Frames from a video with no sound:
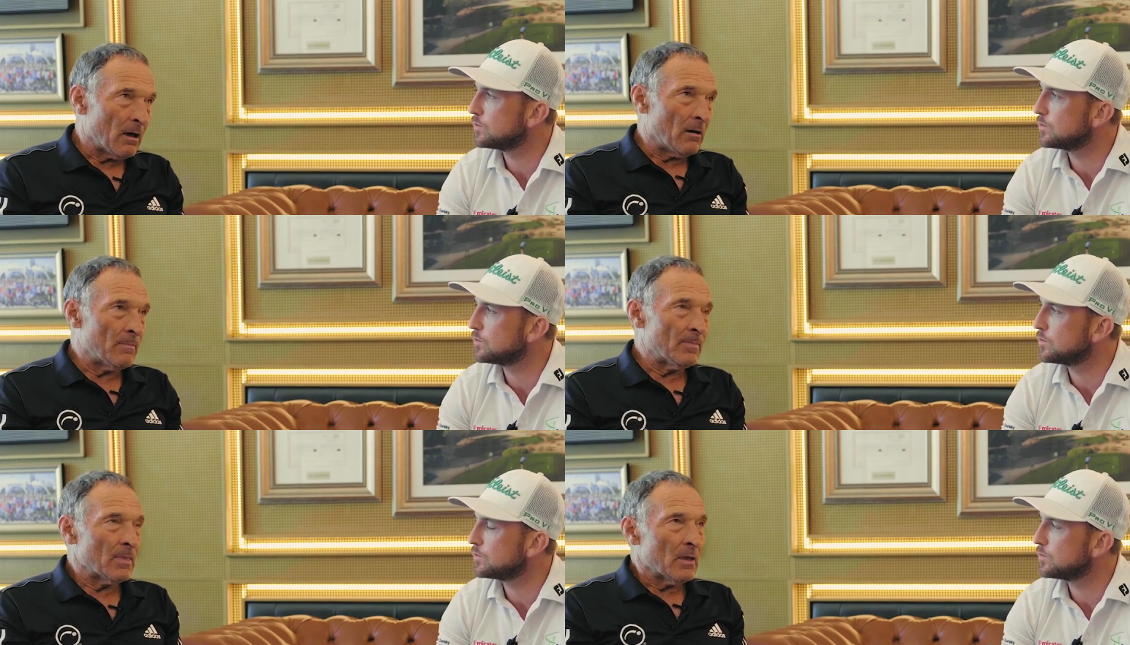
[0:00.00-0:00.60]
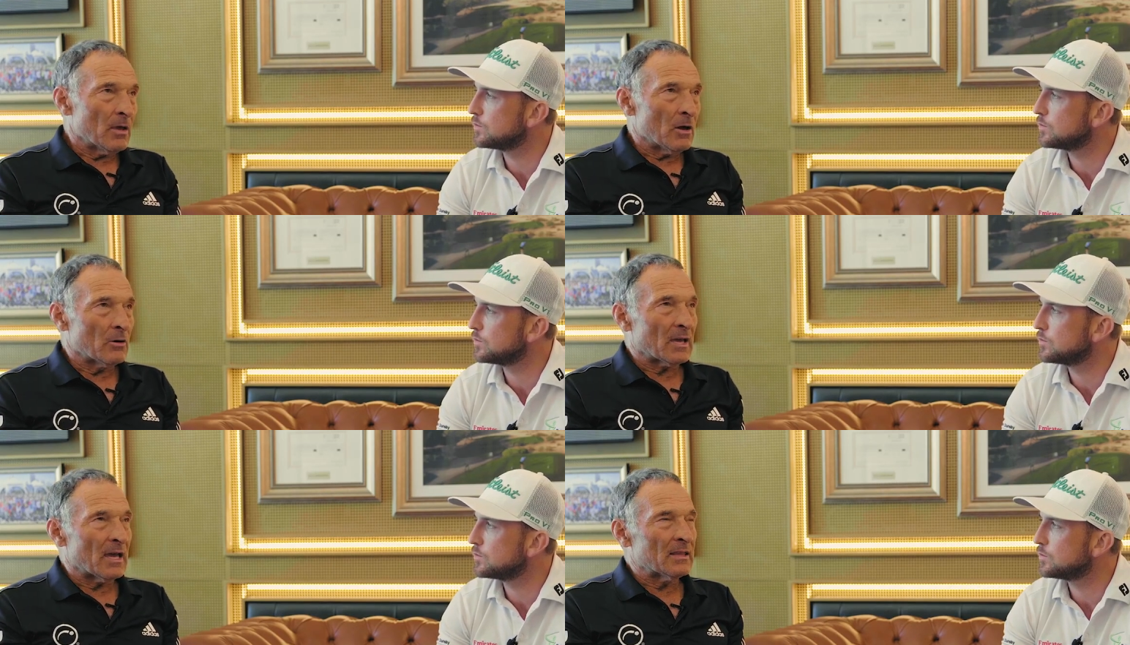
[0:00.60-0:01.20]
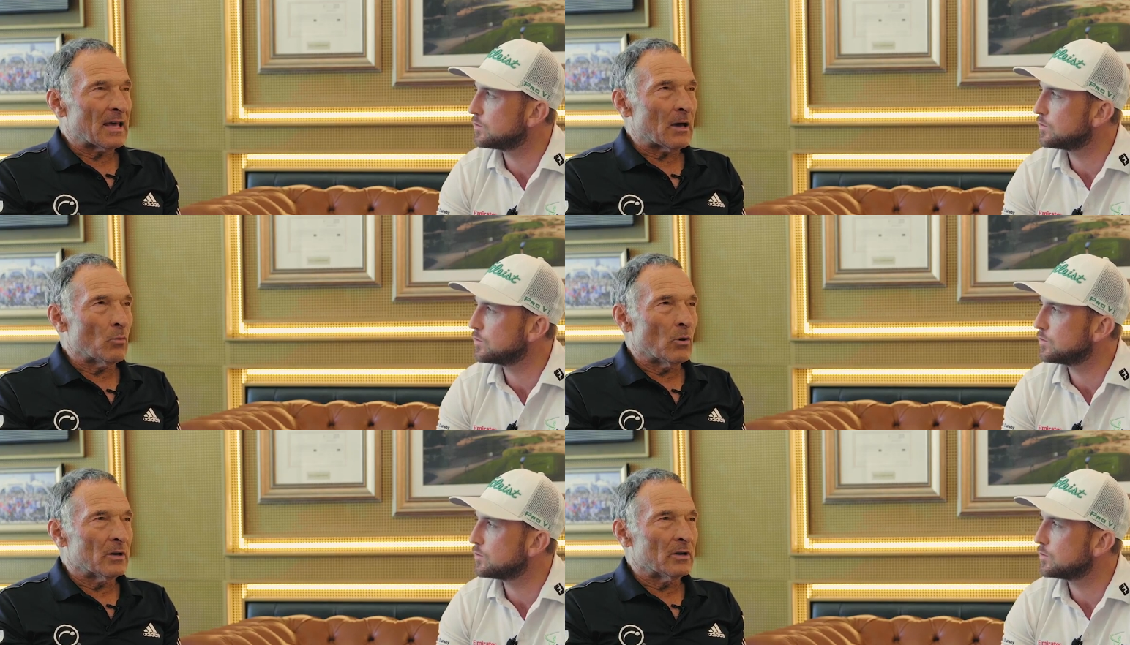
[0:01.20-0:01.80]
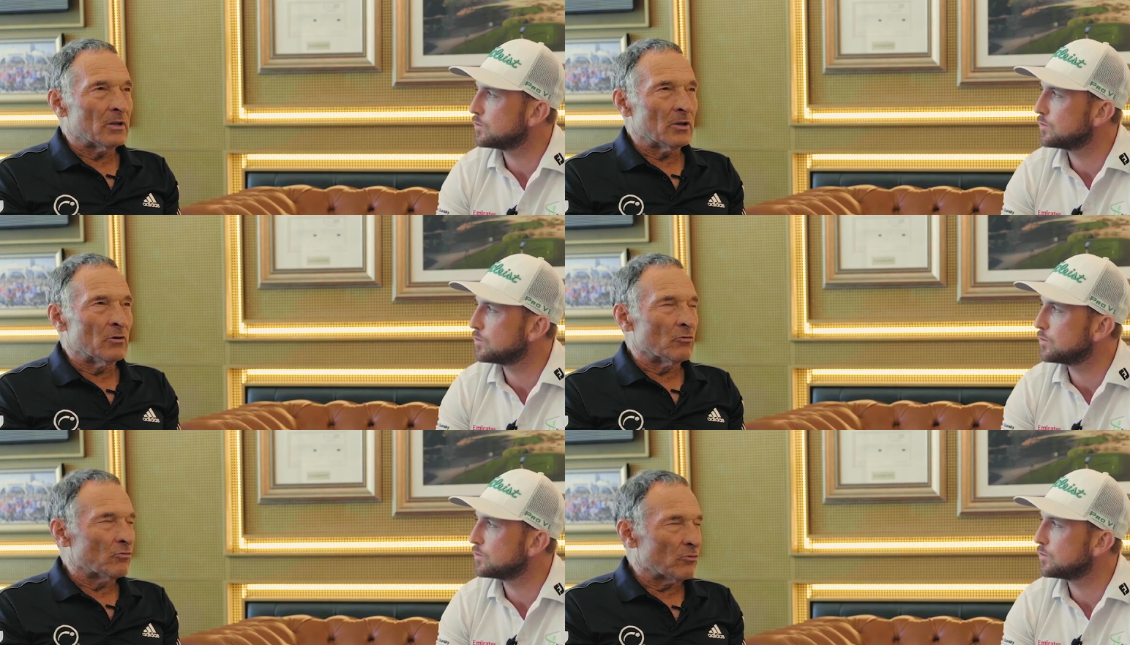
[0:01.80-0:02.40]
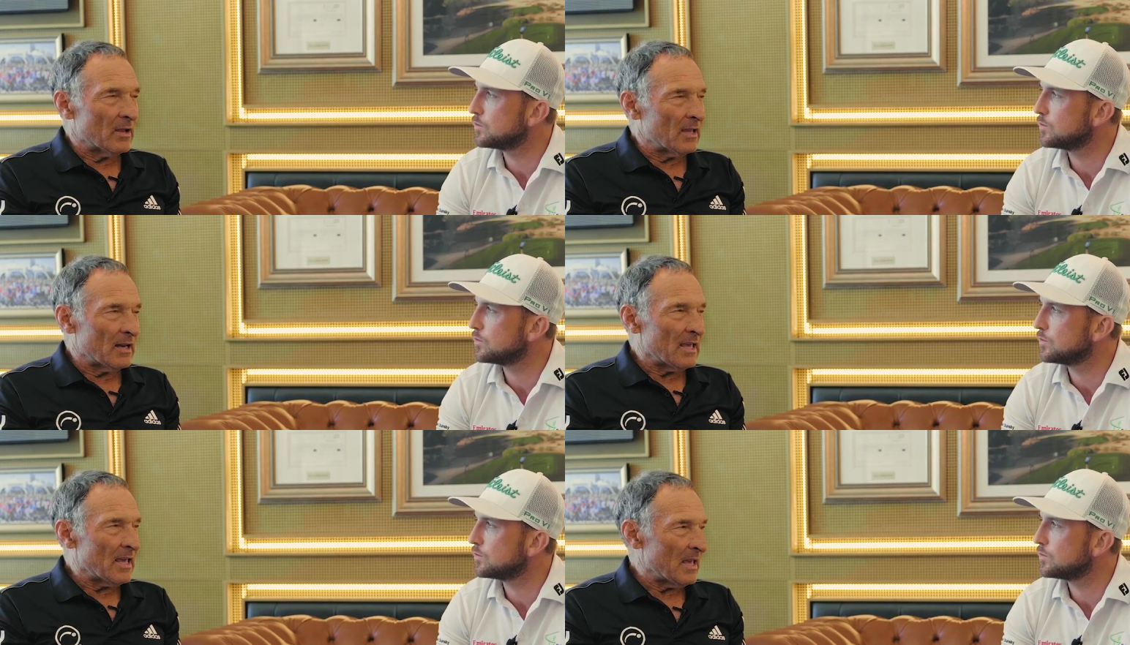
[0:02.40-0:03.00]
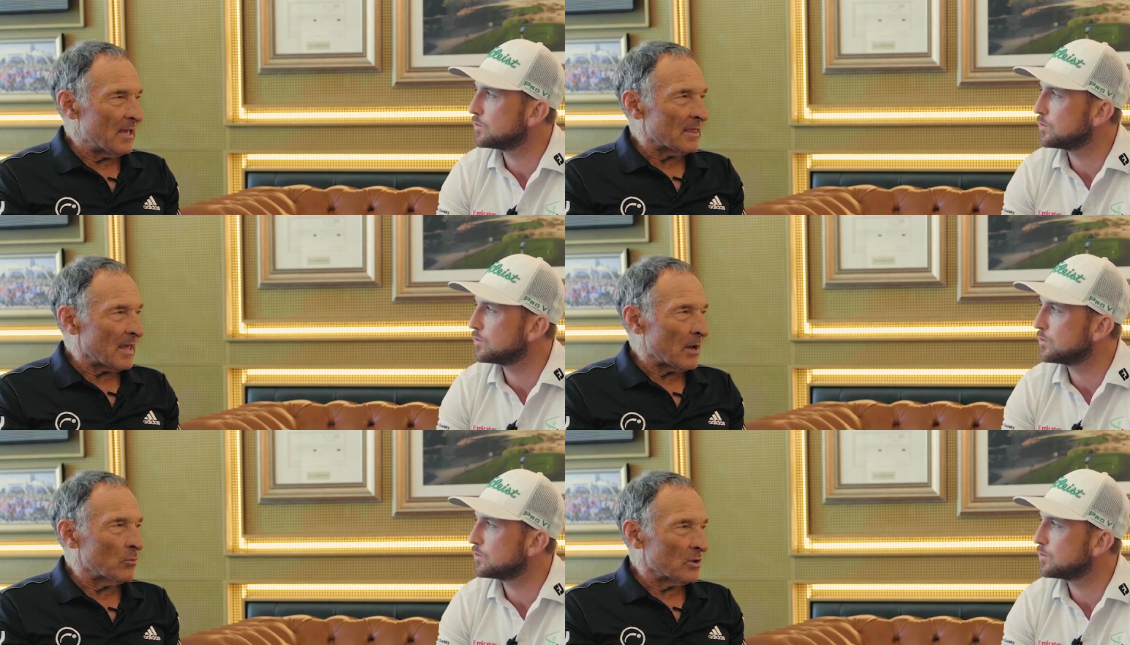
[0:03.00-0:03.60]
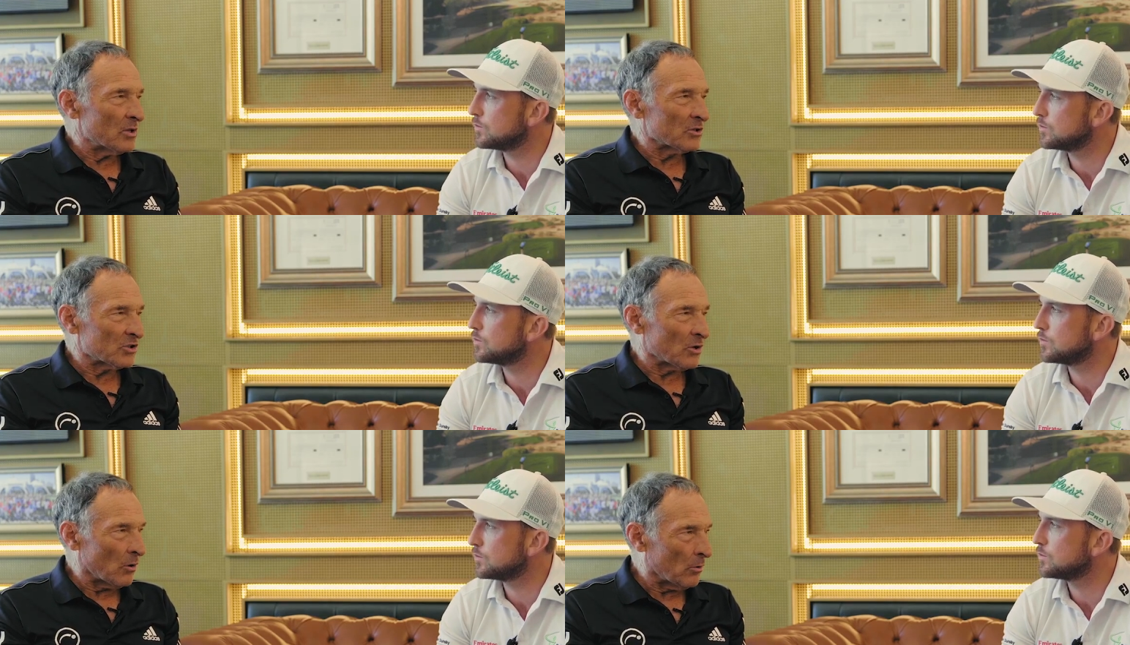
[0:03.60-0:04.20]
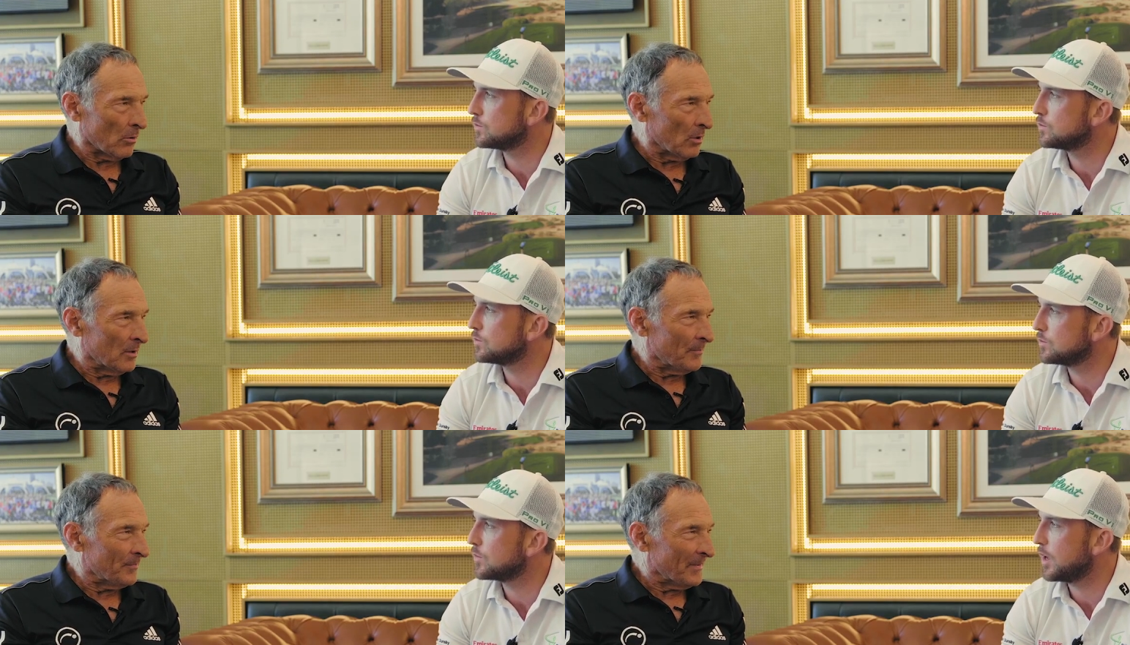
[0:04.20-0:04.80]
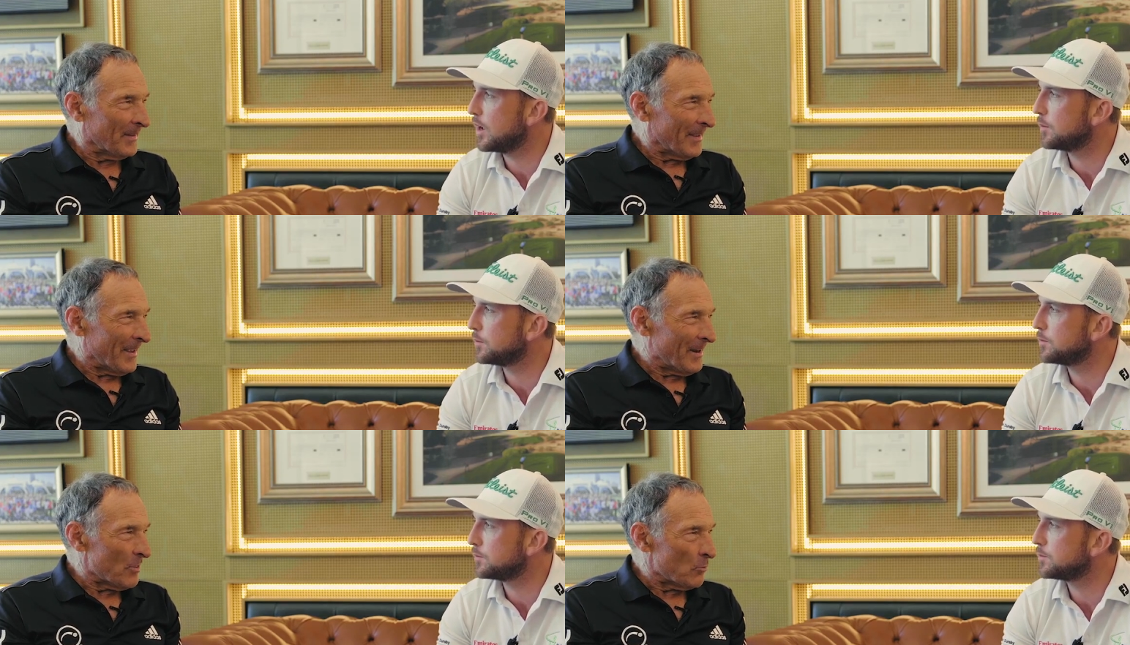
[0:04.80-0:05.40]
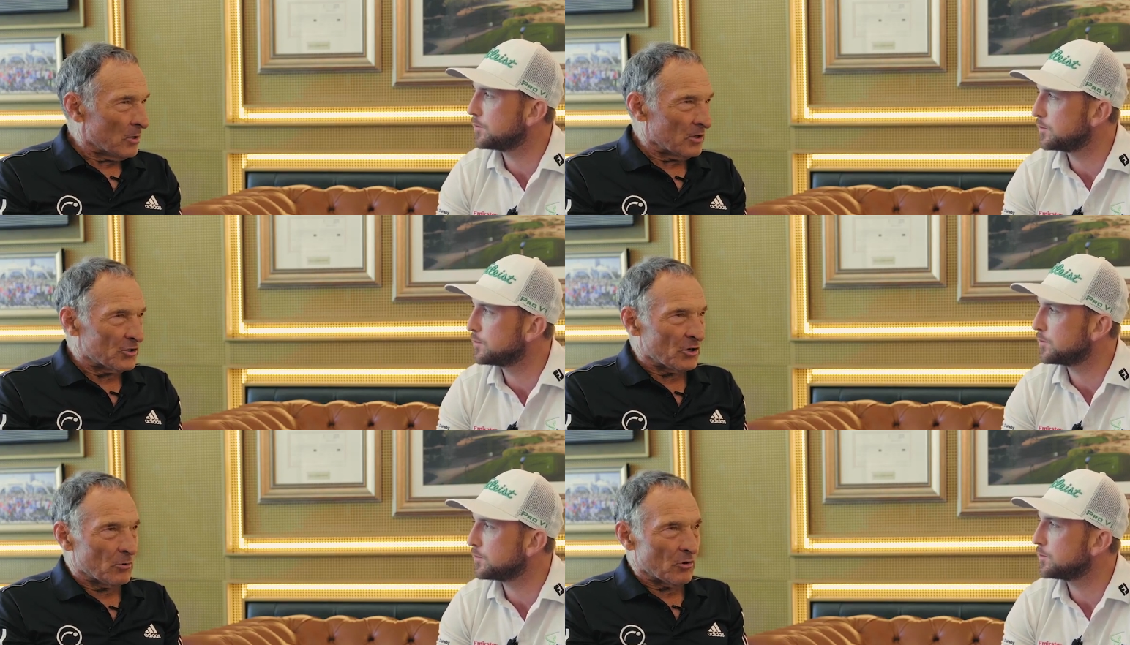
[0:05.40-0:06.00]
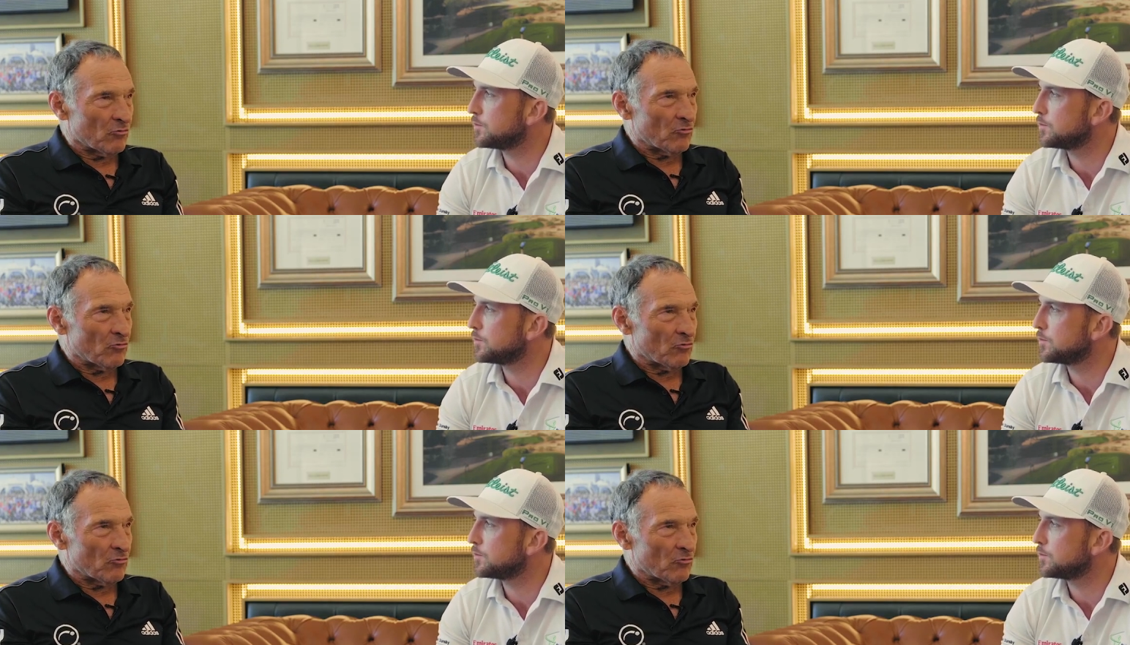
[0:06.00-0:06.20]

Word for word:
Speaker 1: Um, okay, that one, you really hit that with your soul. Yeah. In other words, you were